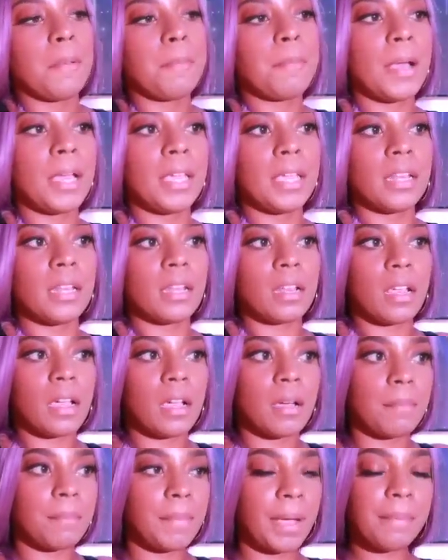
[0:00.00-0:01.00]
But
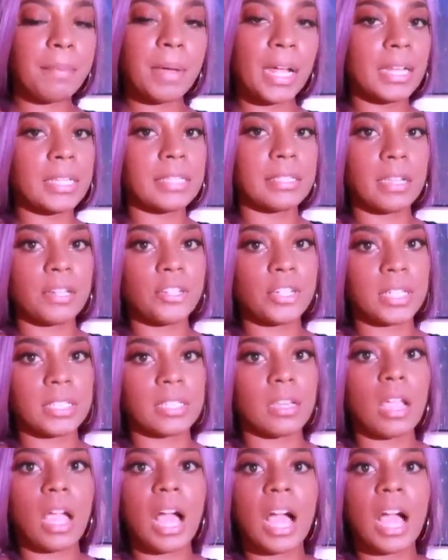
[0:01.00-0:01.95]
my body is digesting.